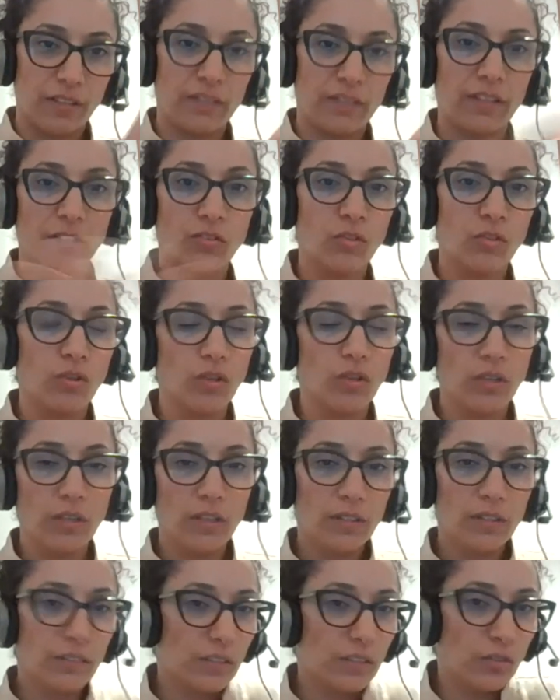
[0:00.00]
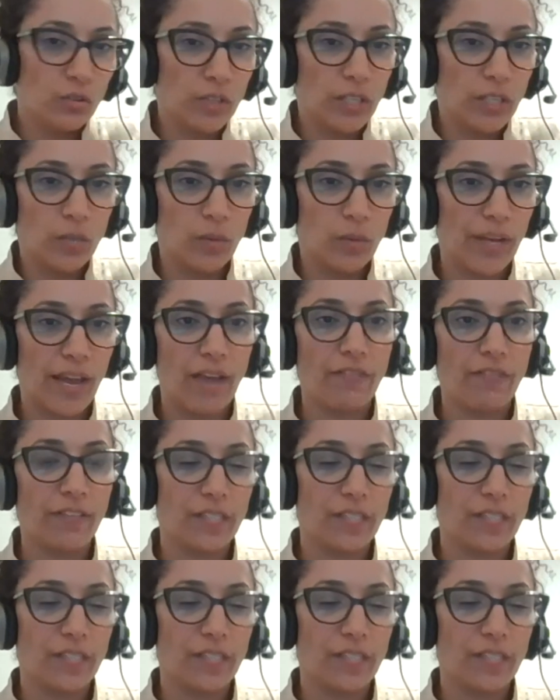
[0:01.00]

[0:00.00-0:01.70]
The tattoo the two that we have,